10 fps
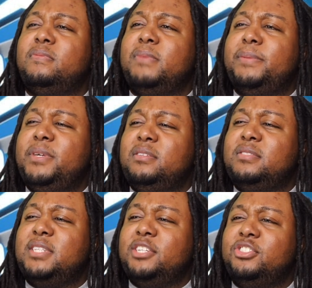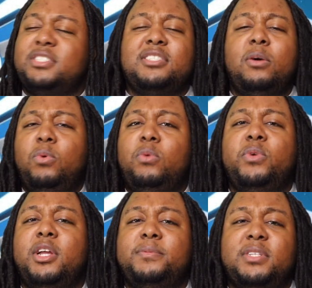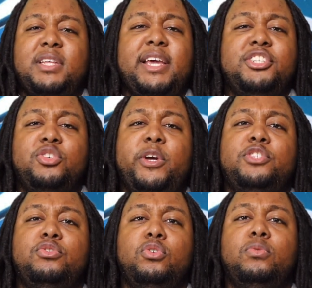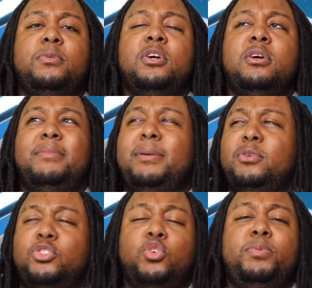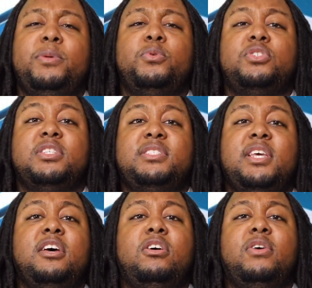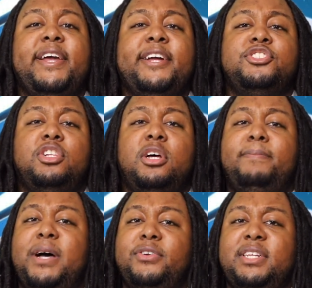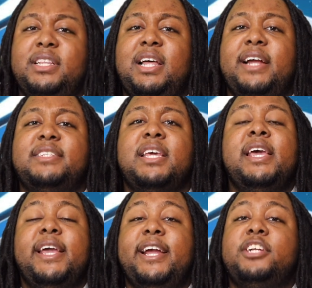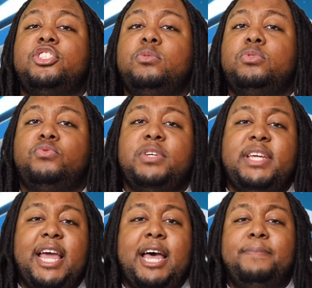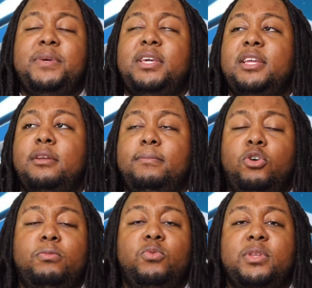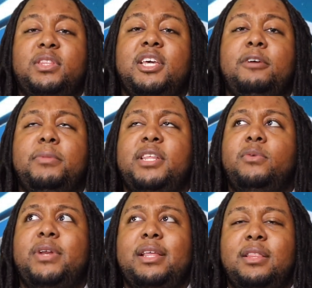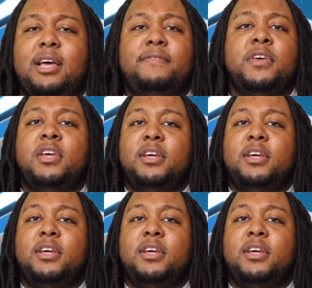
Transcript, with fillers: maybe Cedric. Someone went up to the HOH room, maybe it was 2 people, to tell Angela about the alliance. Angela was really happy in the moment with them, but then when they left